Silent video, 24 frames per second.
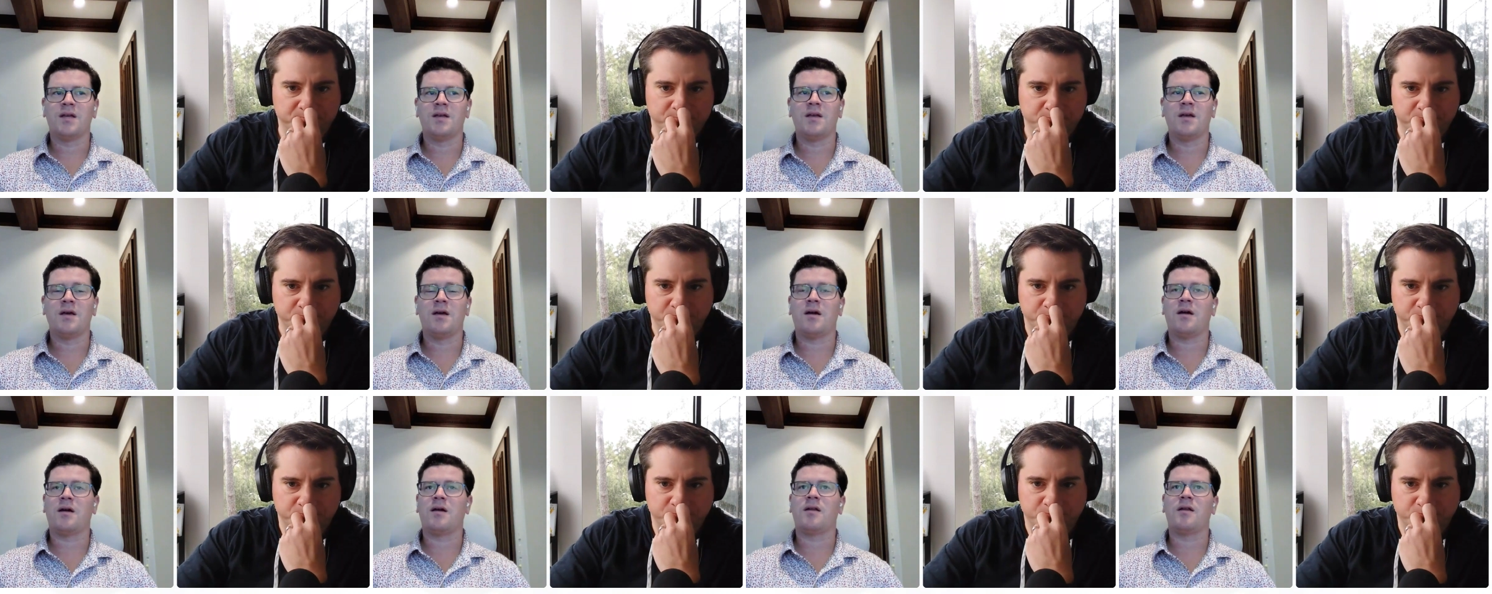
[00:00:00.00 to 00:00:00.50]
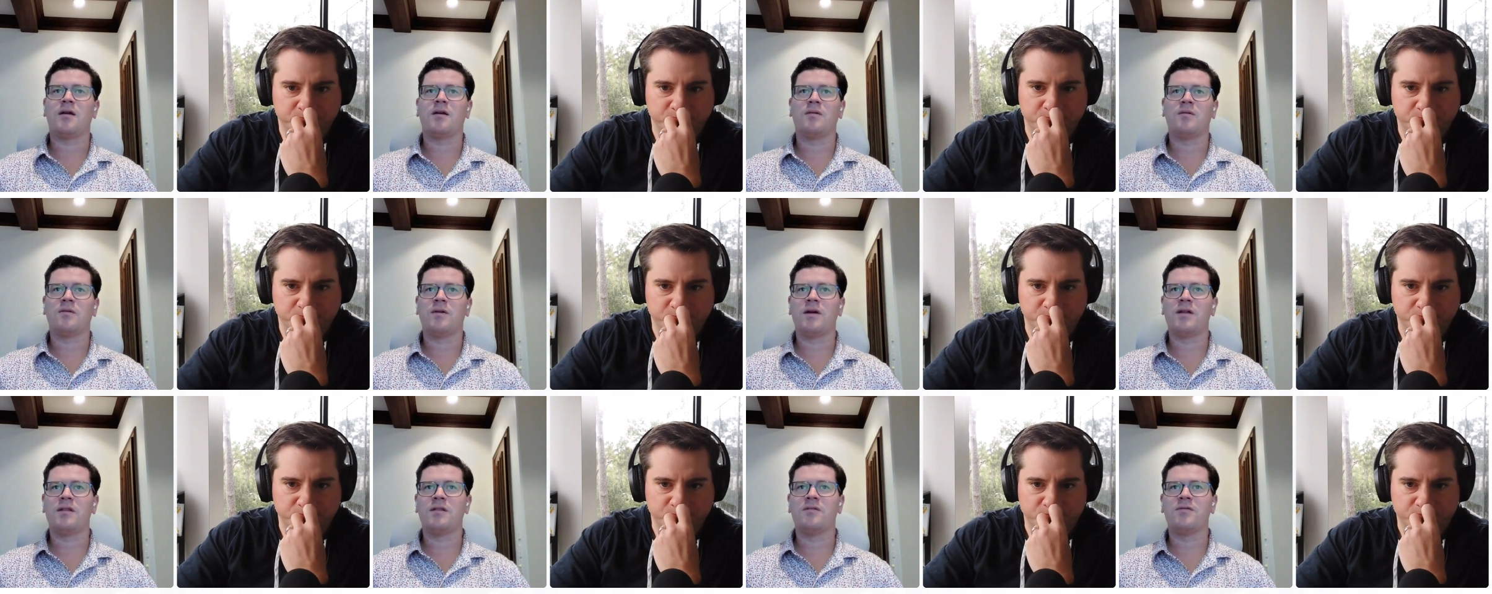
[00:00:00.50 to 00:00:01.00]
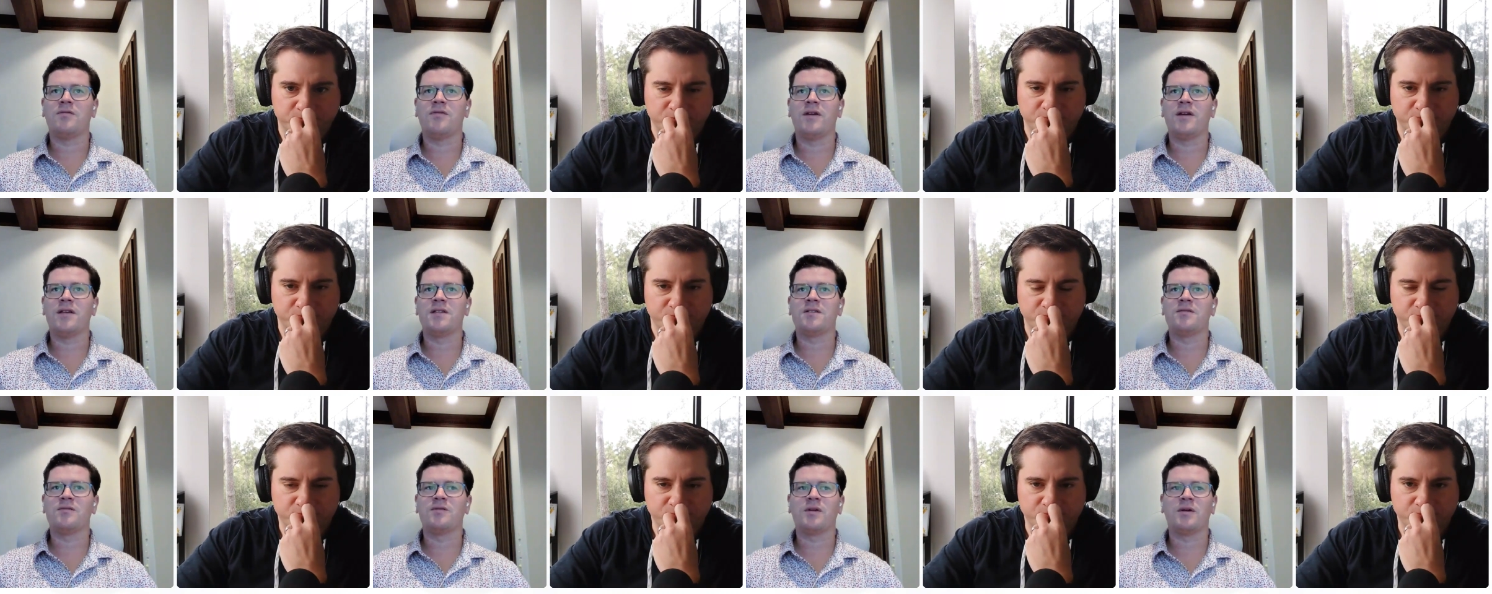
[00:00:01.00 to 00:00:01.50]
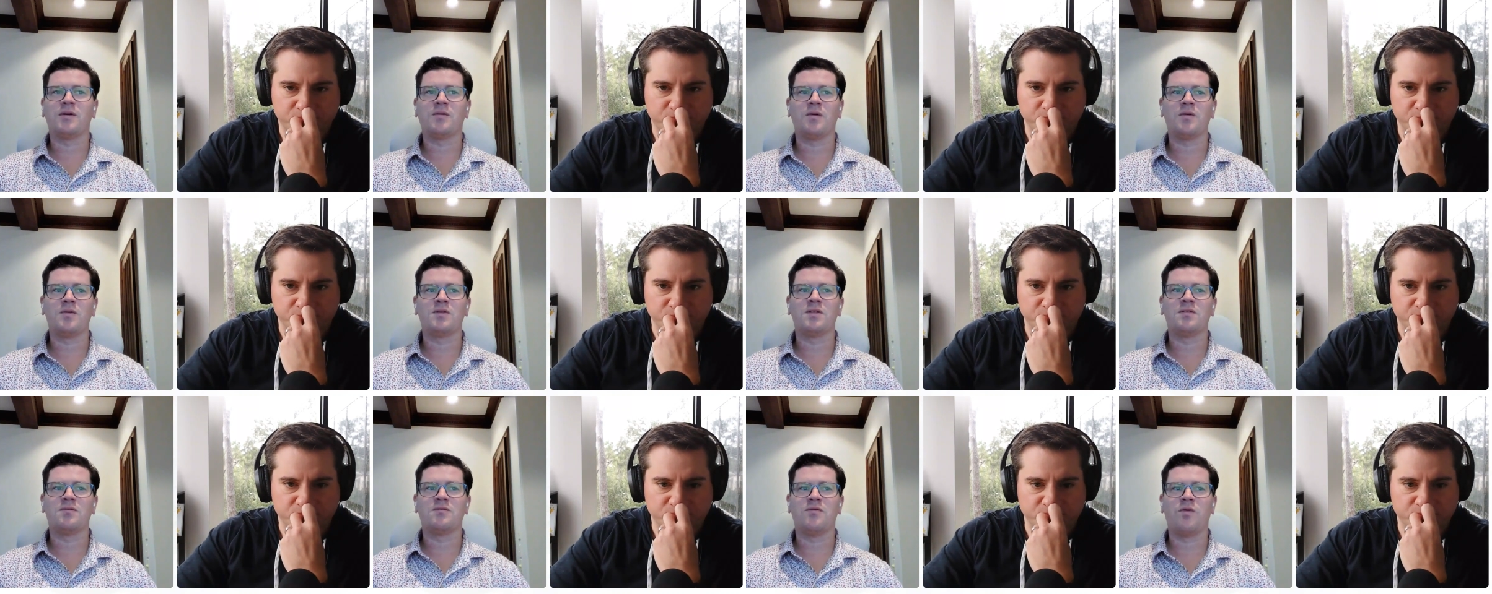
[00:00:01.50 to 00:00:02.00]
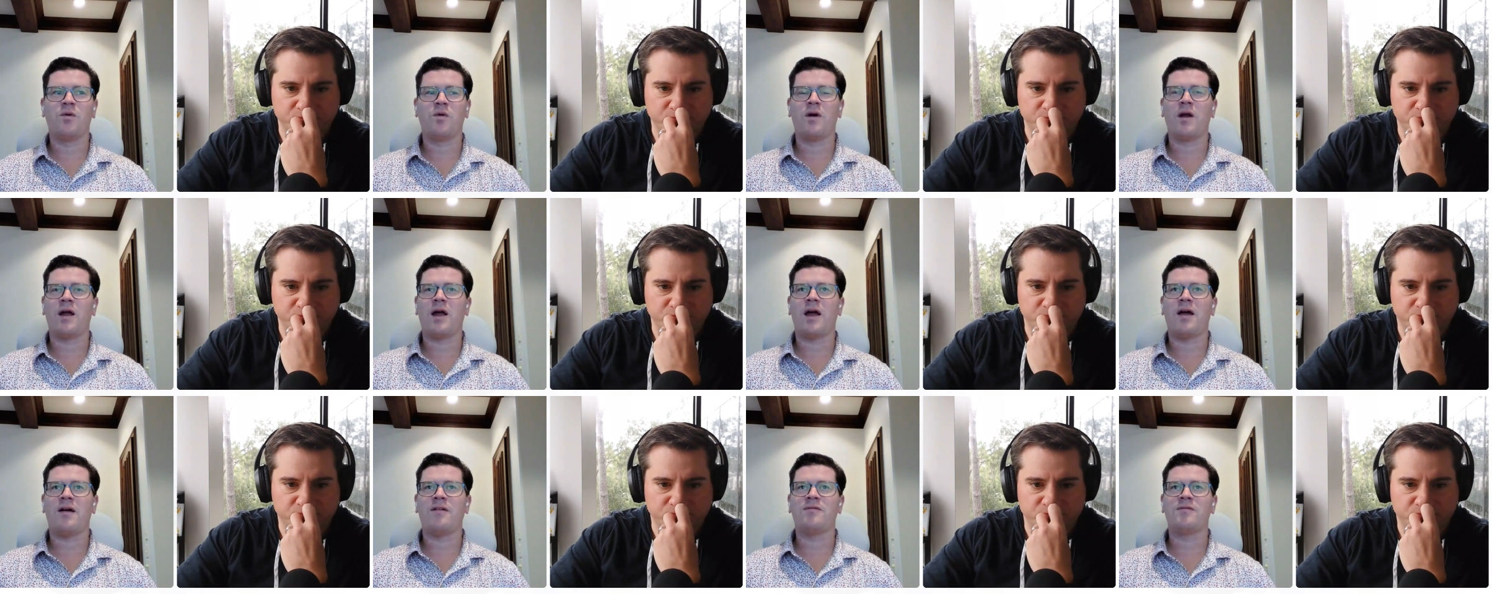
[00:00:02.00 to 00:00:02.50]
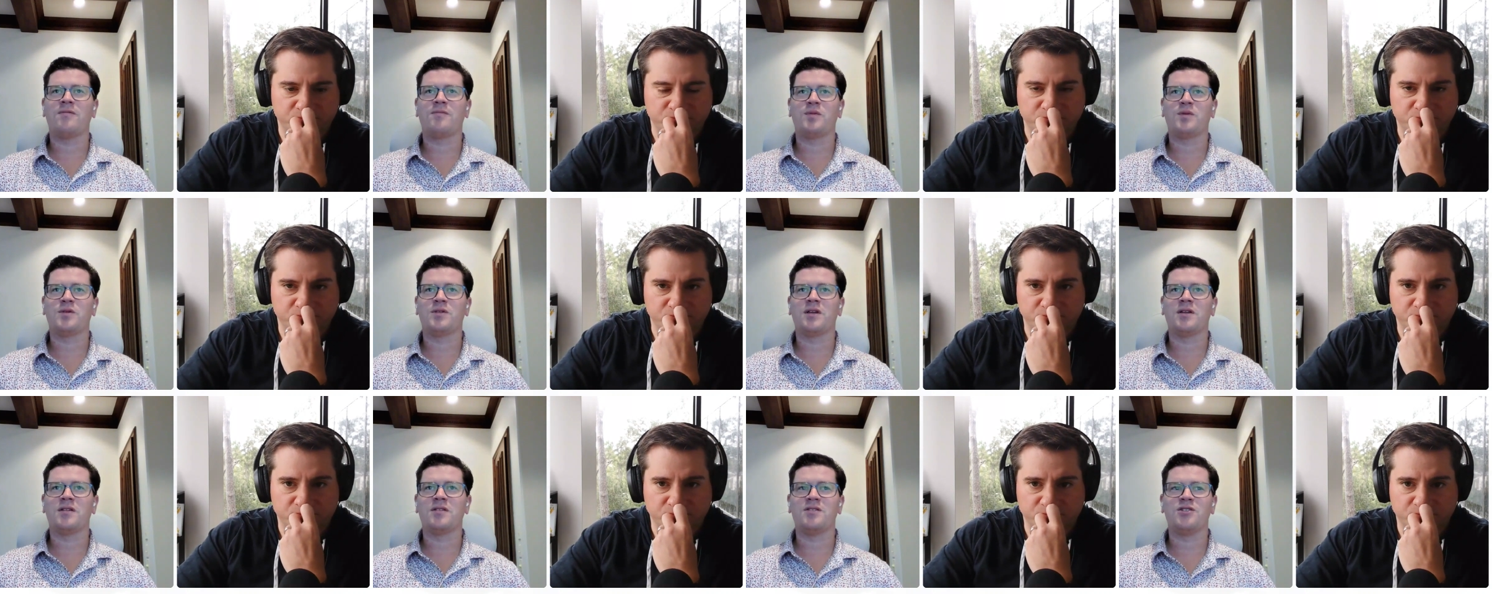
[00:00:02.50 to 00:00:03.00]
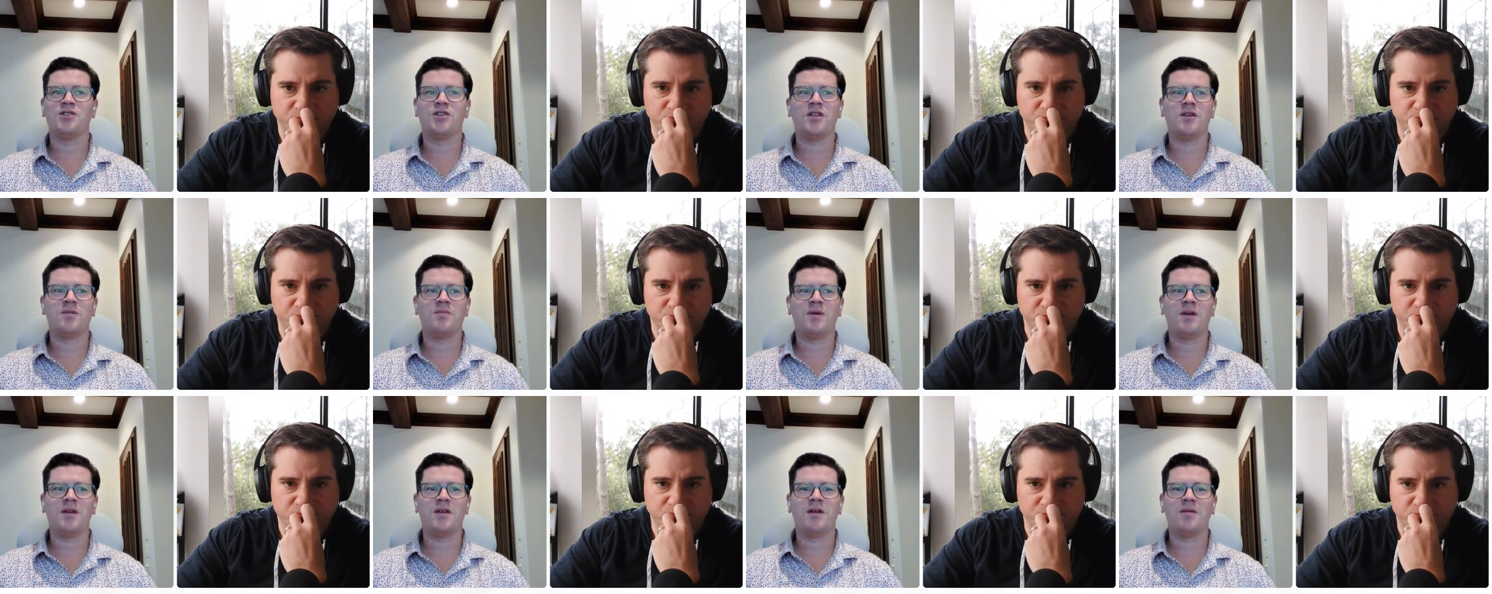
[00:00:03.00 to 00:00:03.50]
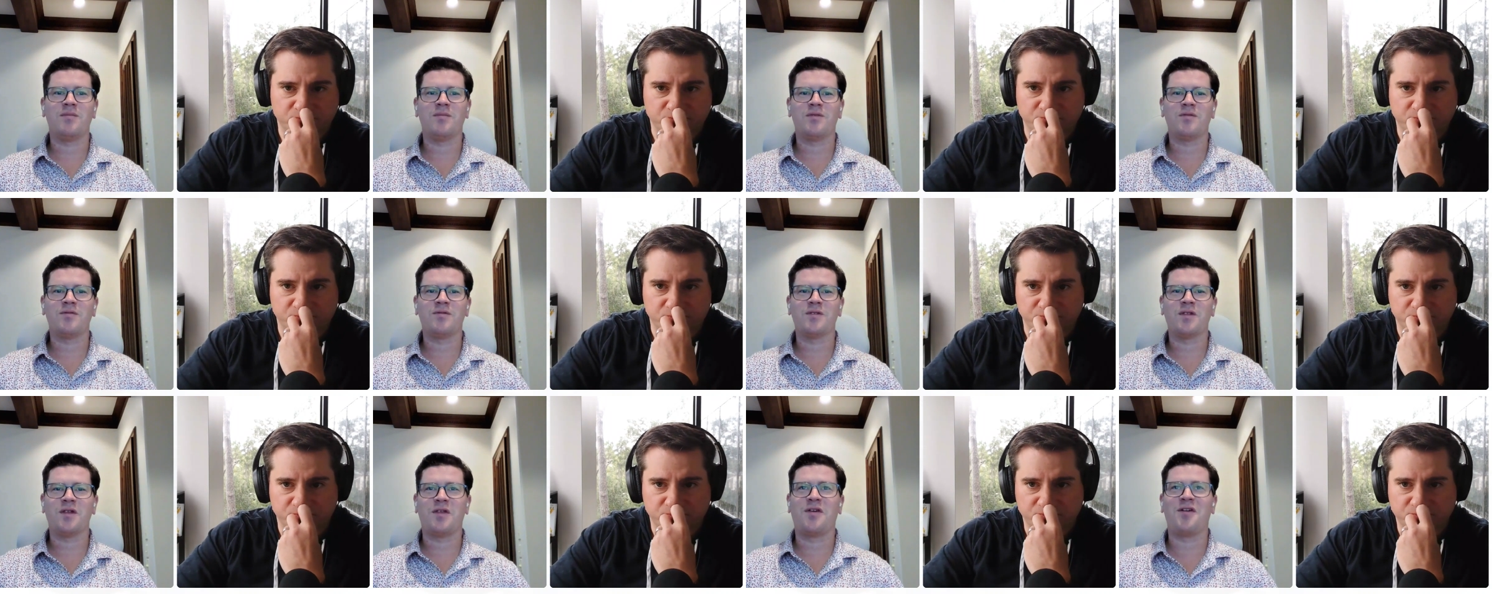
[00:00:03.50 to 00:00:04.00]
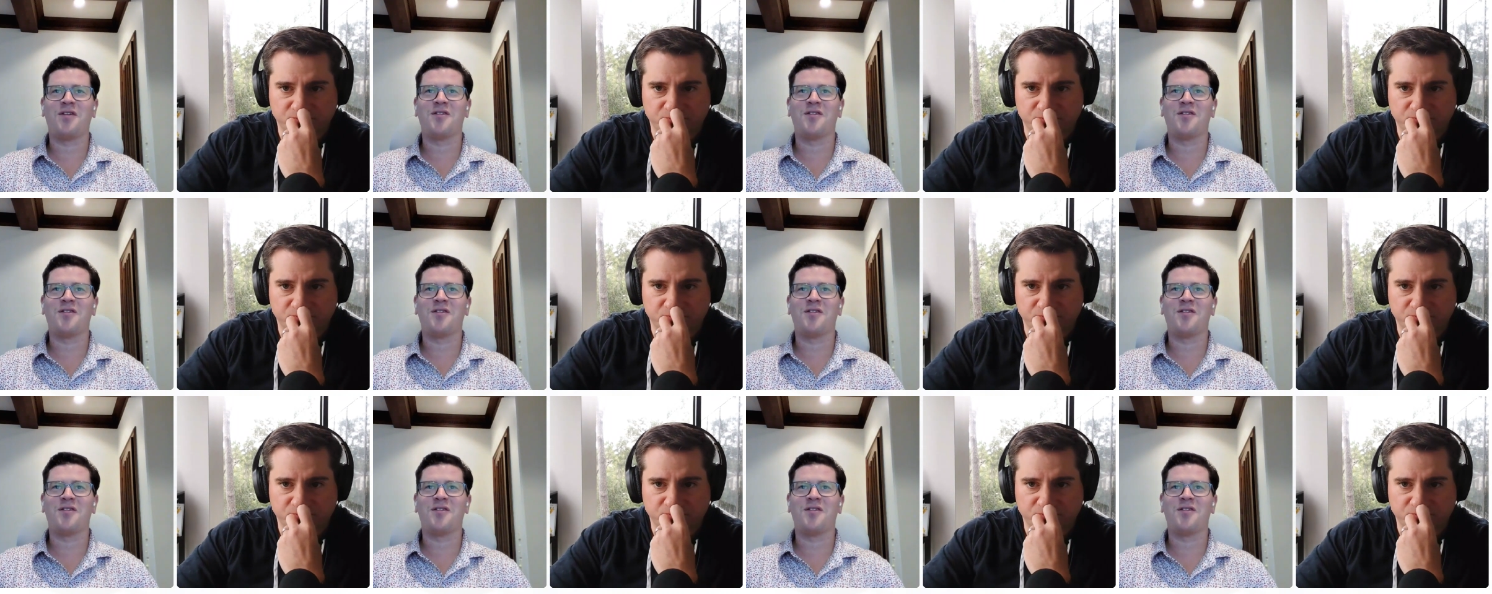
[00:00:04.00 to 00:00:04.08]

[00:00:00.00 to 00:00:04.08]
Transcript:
Speaker 1: Yeah, I know. Right in the face of like what was the four and a half percent GDP number for the